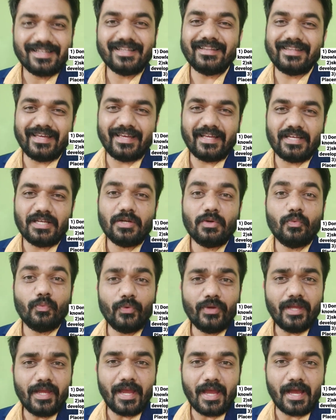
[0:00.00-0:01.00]
then
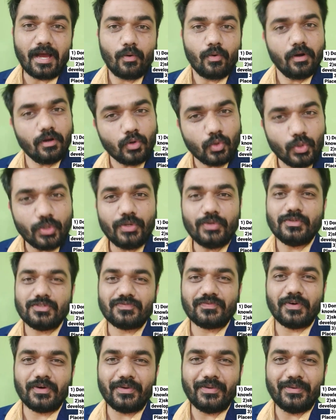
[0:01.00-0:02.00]
we have a good
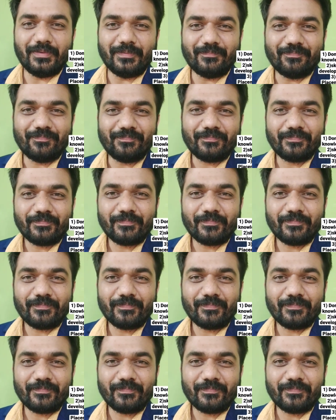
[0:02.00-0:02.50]
news for you.